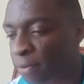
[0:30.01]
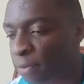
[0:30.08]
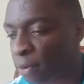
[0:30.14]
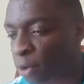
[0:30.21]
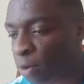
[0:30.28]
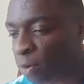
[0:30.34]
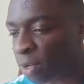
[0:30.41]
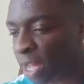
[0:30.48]
you
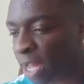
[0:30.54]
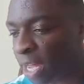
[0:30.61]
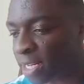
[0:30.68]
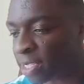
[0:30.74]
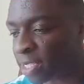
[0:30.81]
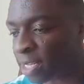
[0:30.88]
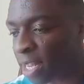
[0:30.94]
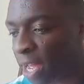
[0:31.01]
look
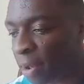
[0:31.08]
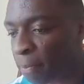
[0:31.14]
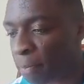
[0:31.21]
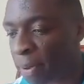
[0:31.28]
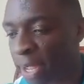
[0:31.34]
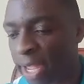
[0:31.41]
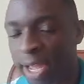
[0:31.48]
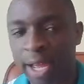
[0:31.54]
at a
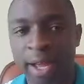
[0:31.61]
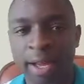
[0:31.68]
pair